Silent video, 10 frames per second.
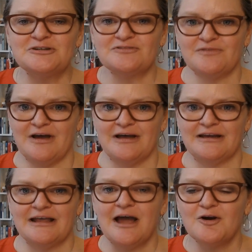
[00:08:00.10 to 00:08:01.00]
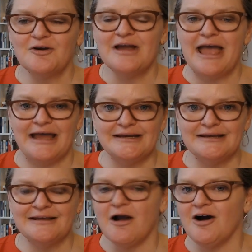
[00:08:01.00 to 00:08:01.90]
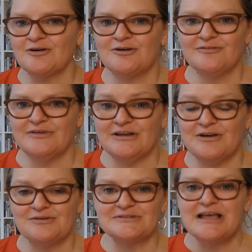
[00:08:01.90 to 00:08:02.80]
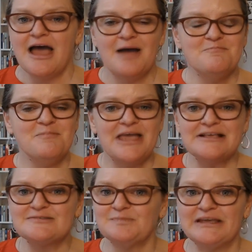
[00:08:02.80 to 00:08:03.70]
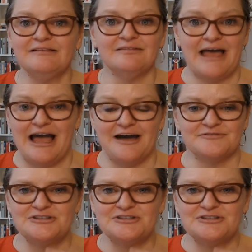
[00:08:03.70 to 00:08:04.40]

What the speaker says: fun. Her editing on her videos makes me laugh.